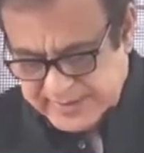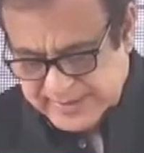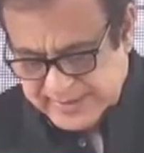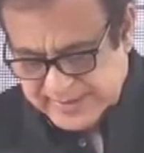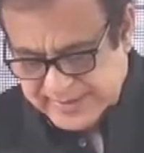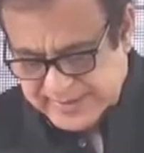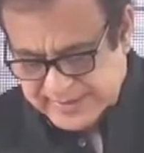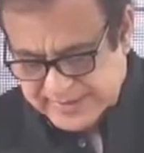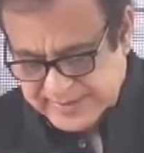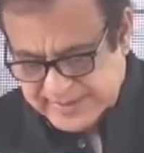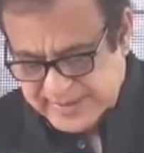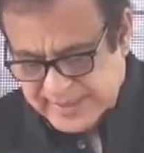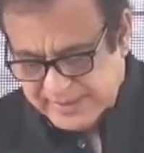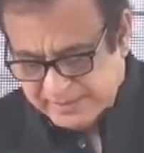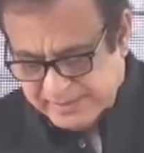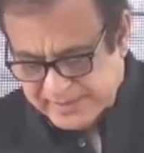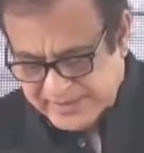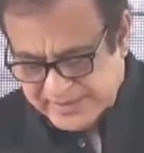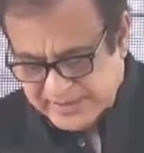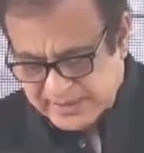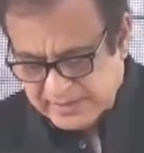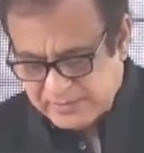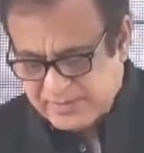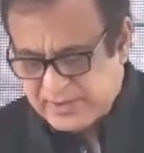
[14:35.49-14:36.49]
and
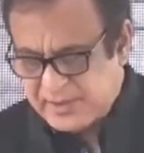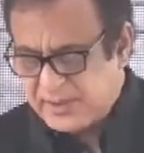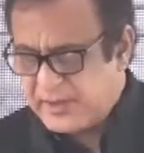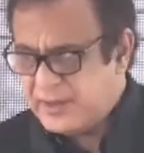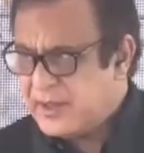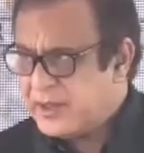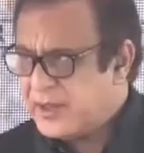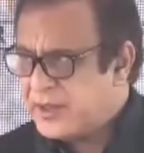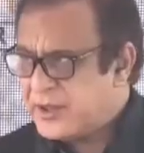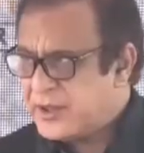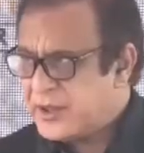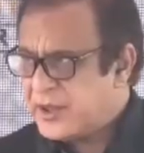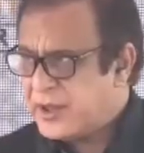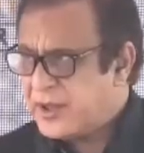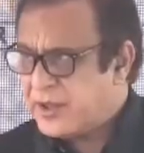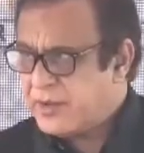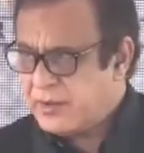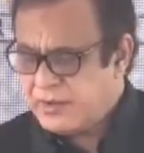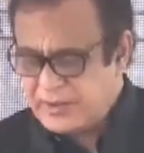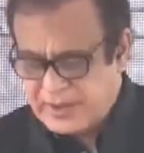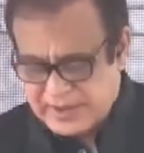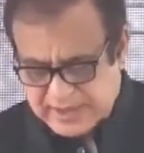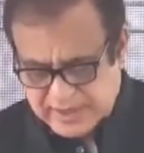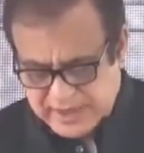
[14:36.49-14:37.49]
applicable
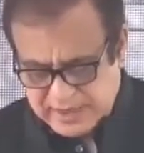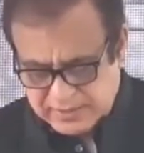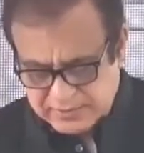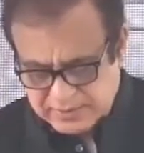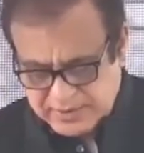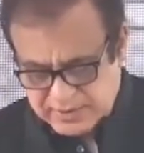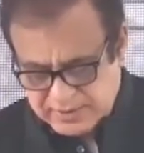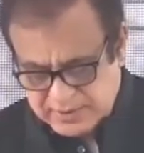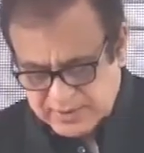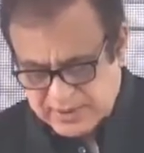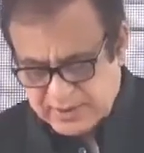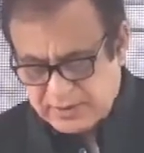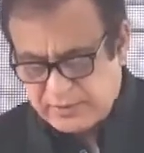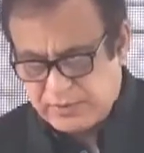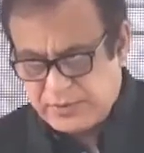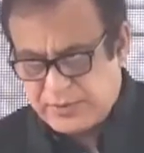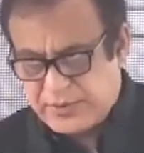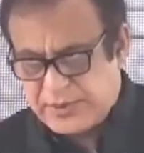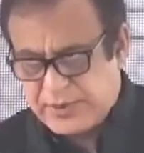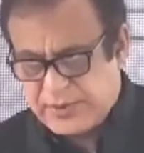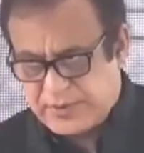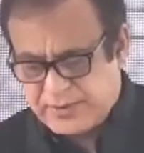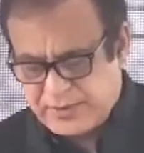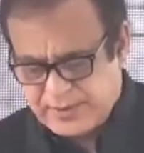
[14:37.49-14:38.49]
Security Council
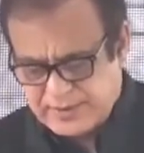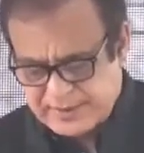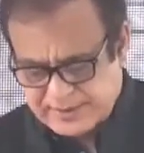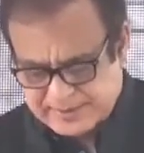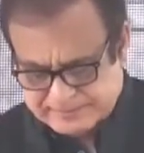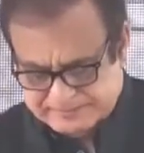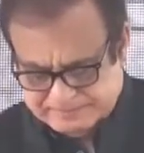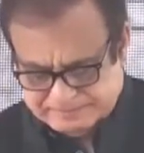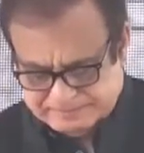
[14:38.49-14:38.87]
resolutions.